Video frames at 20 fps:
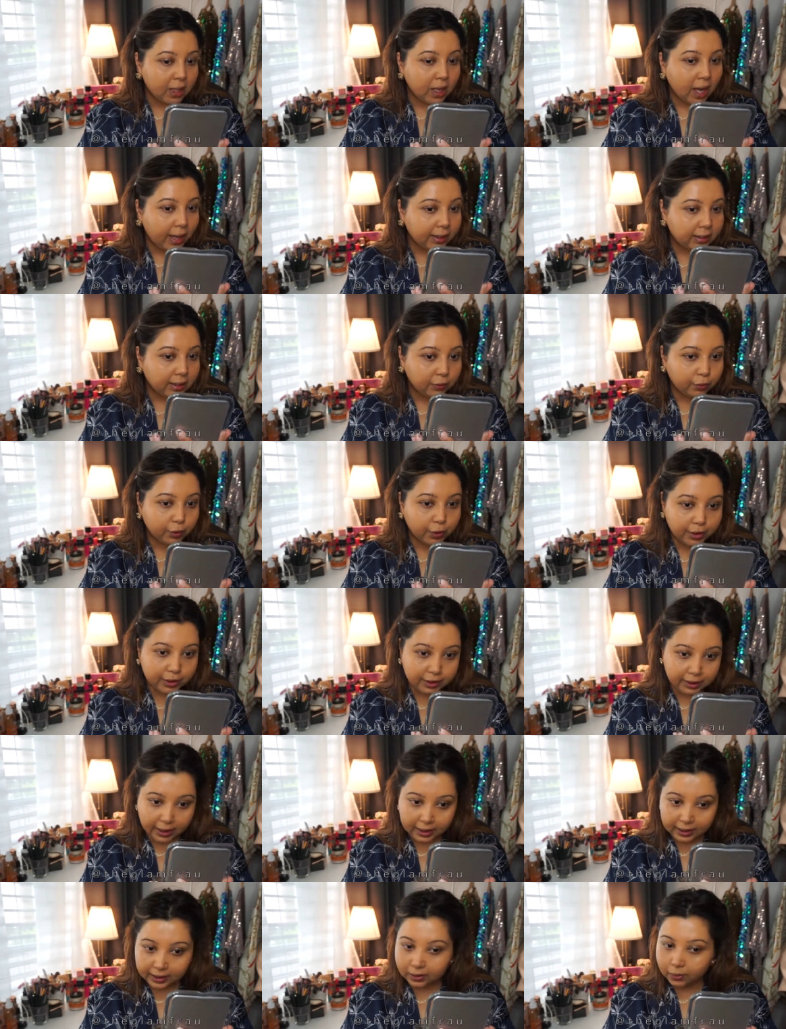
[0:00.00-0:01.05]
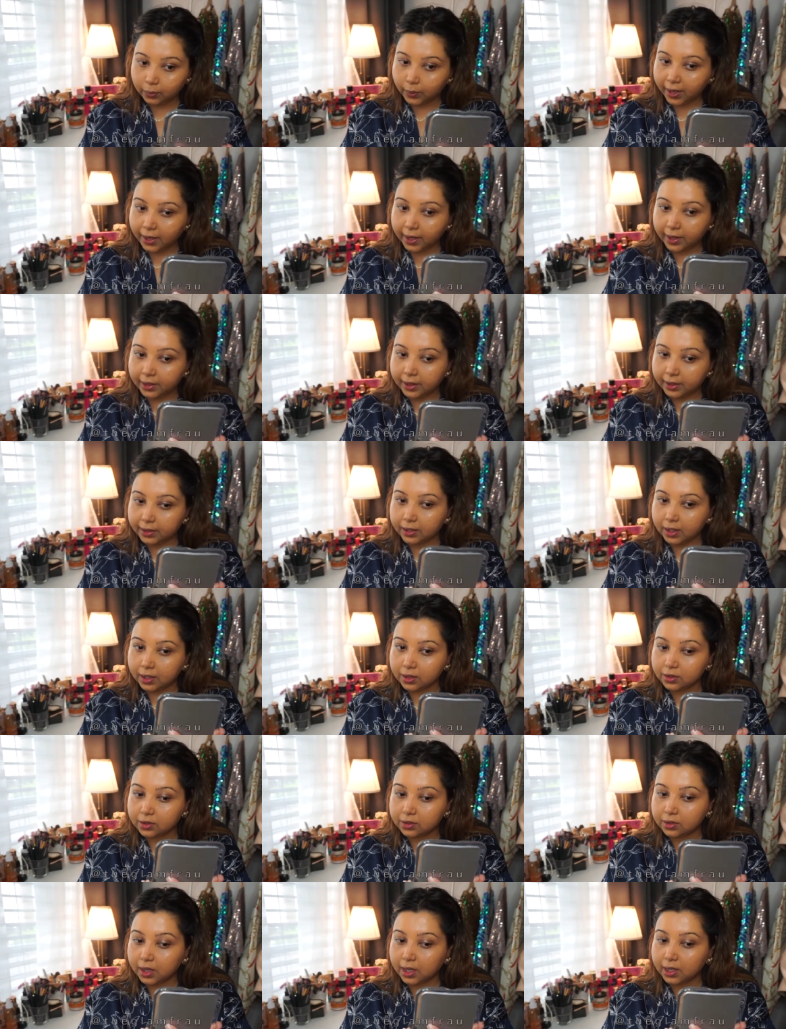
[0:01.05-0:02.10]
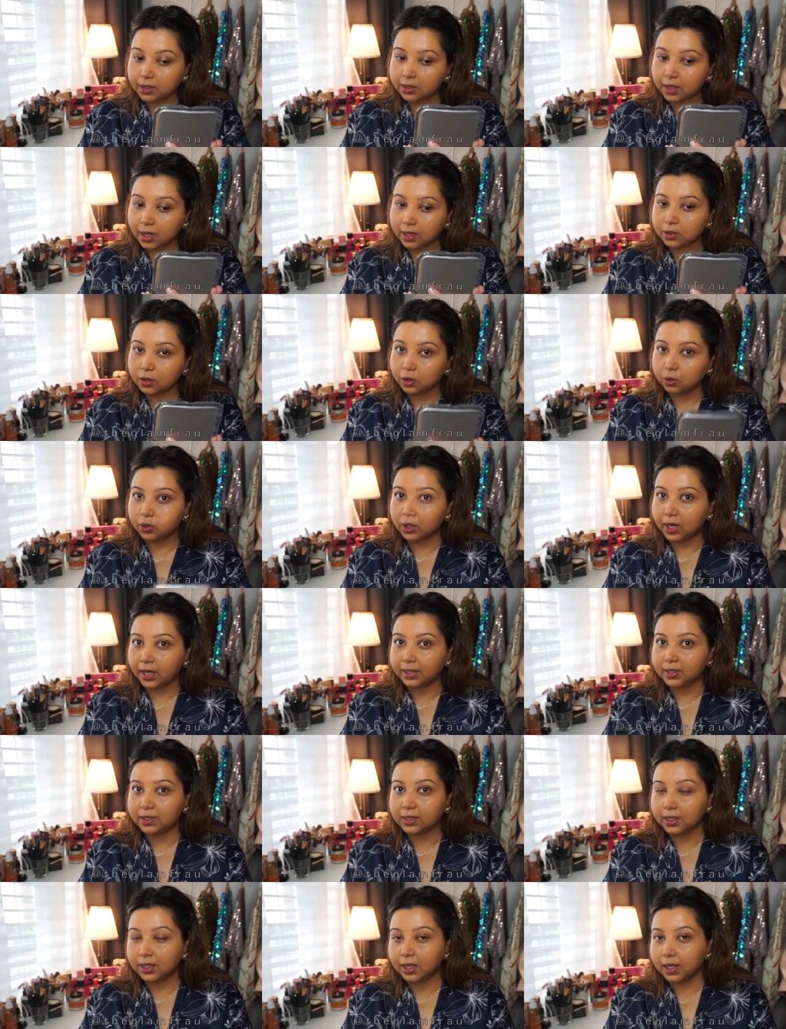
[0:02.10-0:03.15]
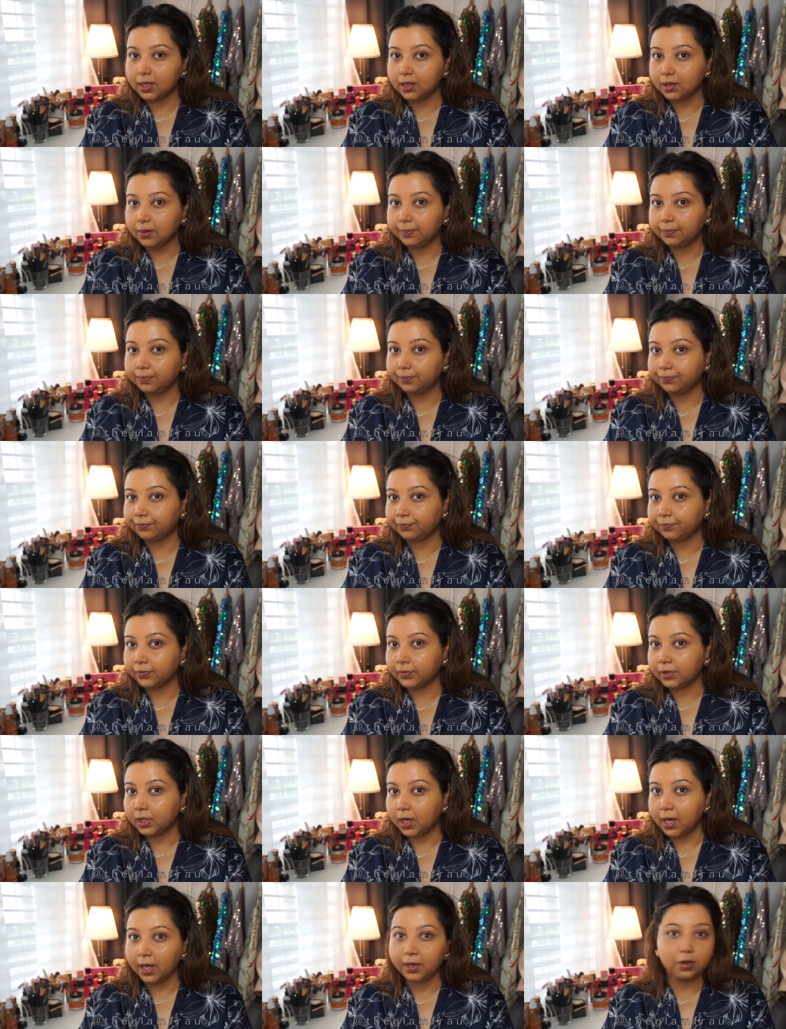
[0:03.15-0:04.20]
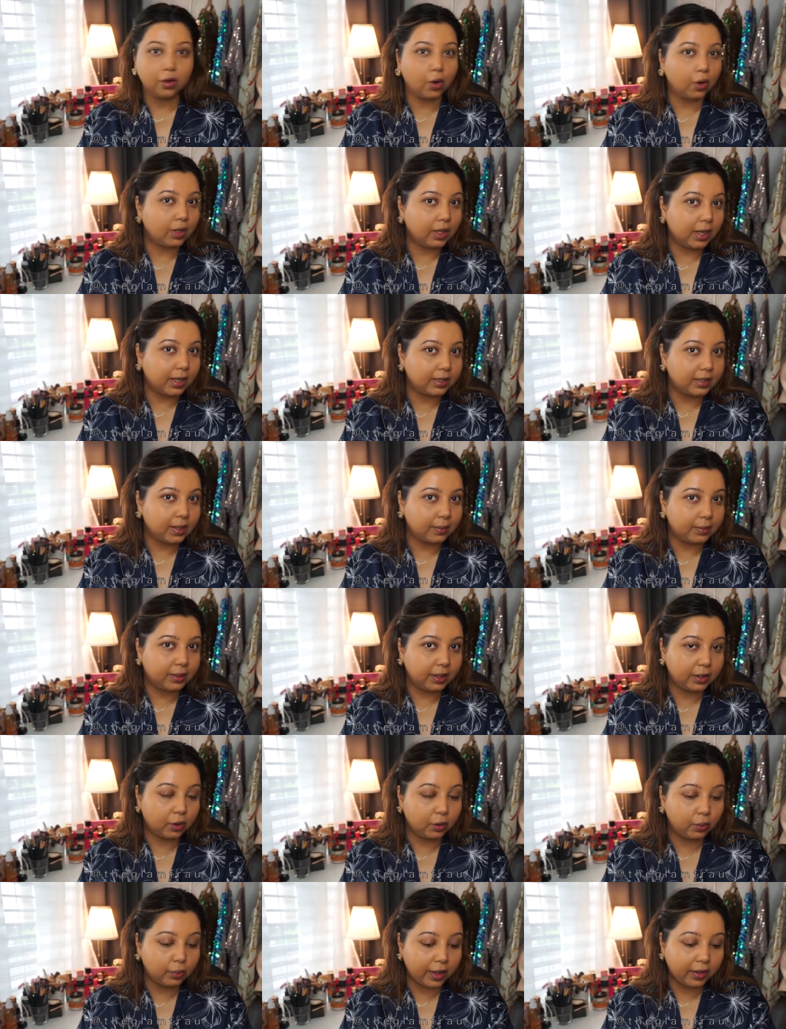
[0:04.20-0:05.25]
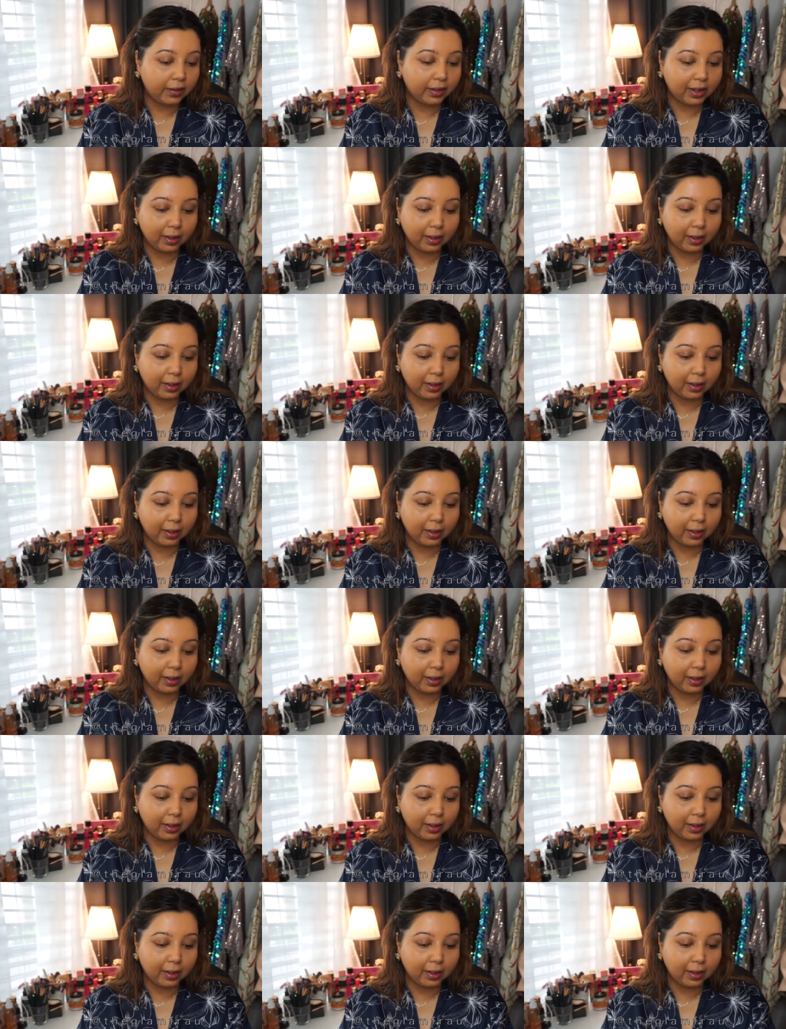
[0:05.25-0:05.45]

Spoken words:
I think for a daily wear, skin does look like skin and not like something you're wearing.